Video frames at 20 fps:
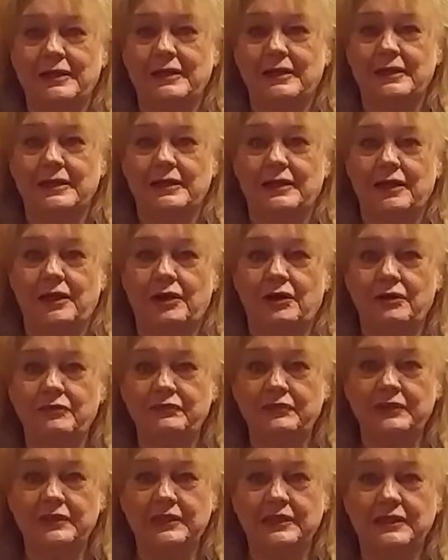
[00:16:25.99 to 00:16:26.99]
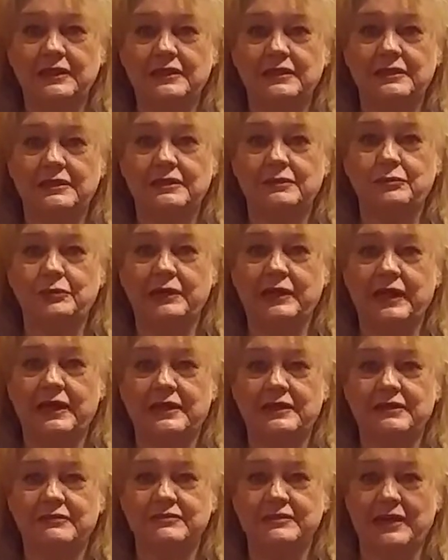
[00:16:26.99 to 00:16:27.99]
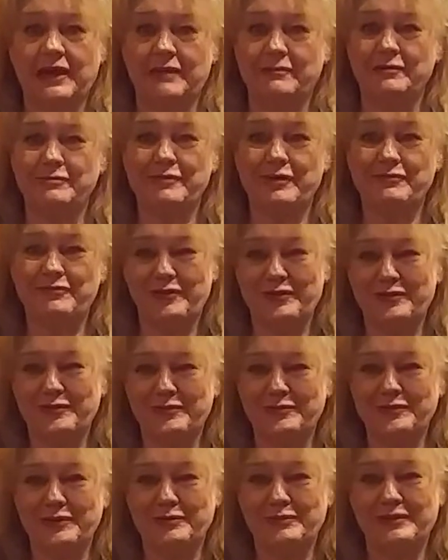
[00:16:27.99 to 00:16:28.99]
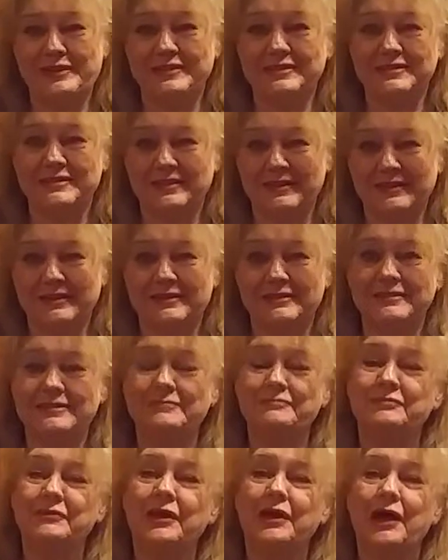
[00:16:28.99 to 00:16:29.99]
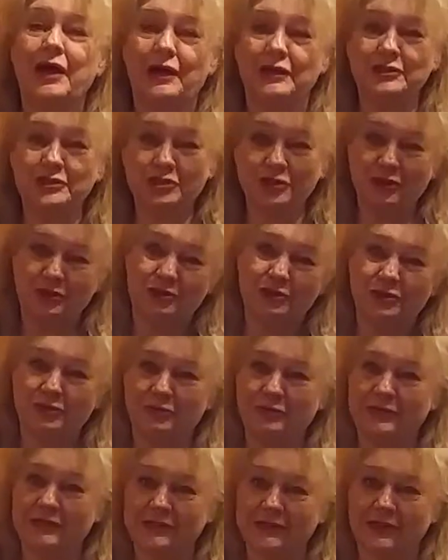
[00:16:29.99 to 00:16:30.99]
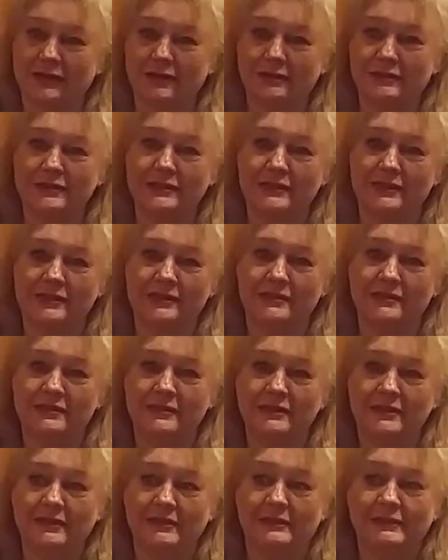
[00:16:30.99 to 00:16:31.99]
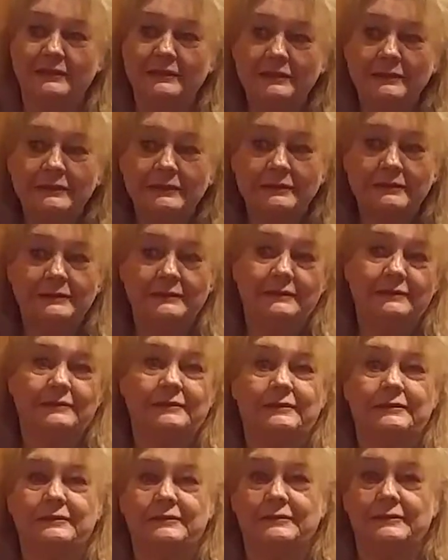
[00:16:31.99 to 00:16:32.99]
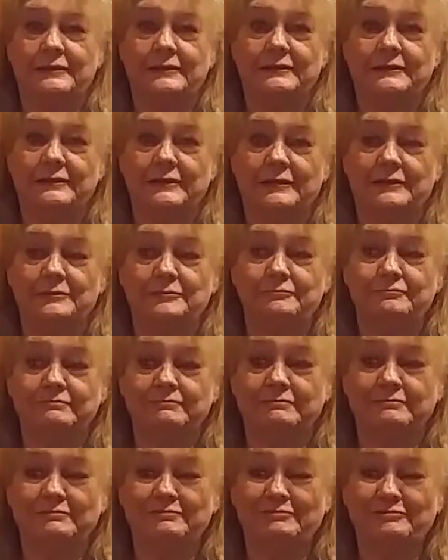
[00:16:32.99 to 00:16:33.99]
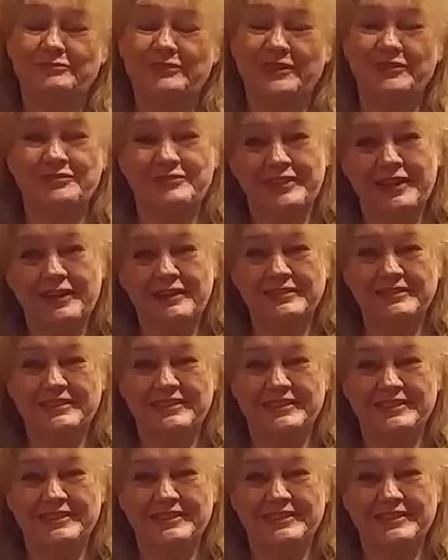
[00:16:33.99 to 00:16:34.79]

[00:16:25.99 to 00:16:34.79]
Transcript: hopefully we got enough time on my phone that when it's done, I'll show you the results. And then, if not, then